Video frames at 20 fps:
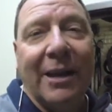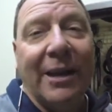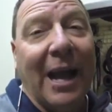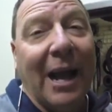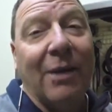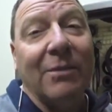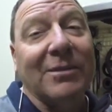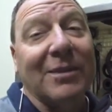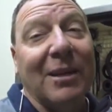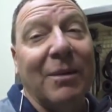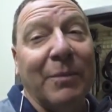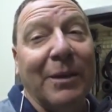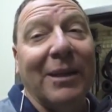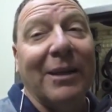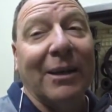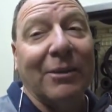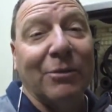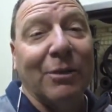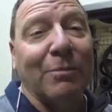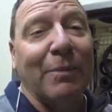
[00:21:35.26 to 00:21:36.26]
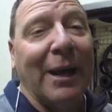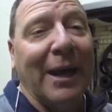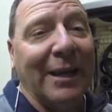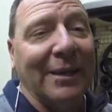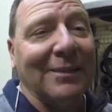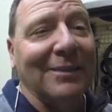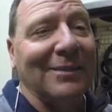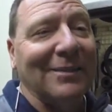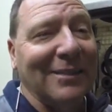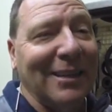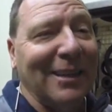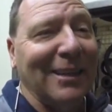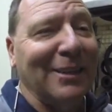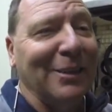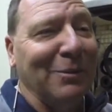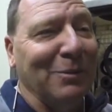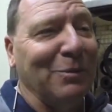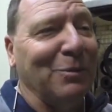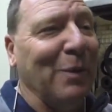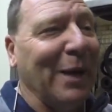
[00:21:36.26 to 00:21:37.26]
And now it's going to be electric bikes.
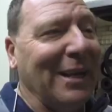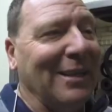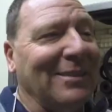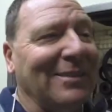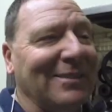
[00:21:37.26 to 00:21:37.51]
You wait and